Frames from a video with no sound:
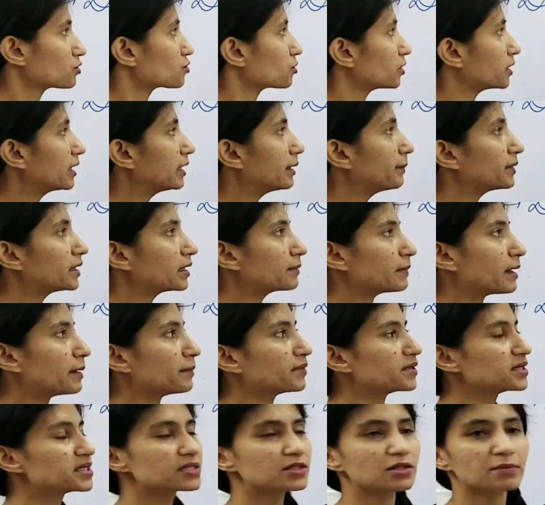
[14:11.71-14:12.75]
So delimiting
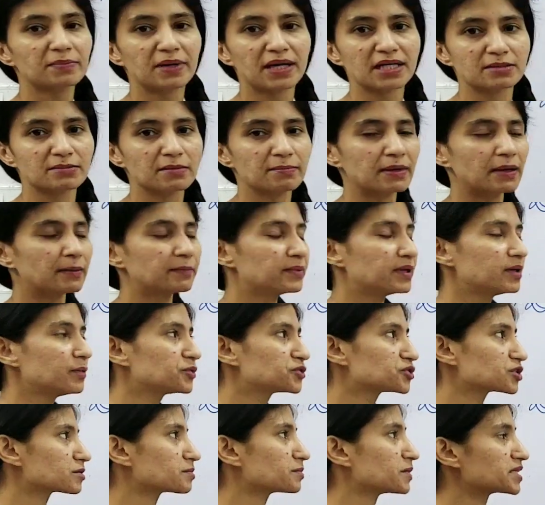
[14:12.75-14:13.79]
membrane is a plasma membrane
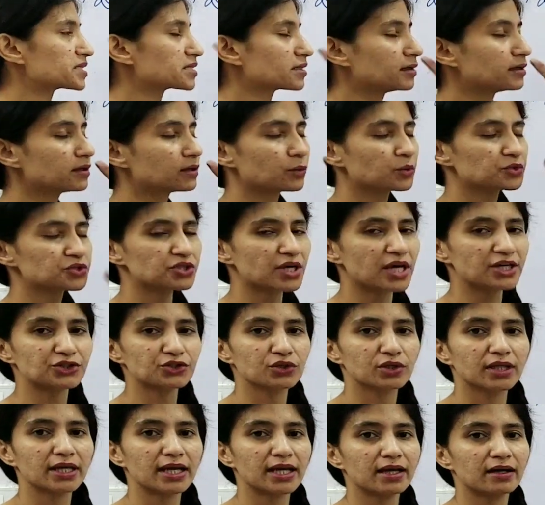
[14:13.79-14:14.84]
which is present, which
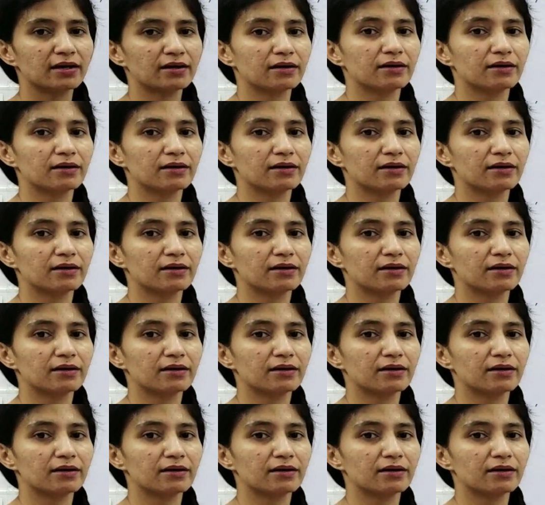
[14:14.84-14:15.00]
actually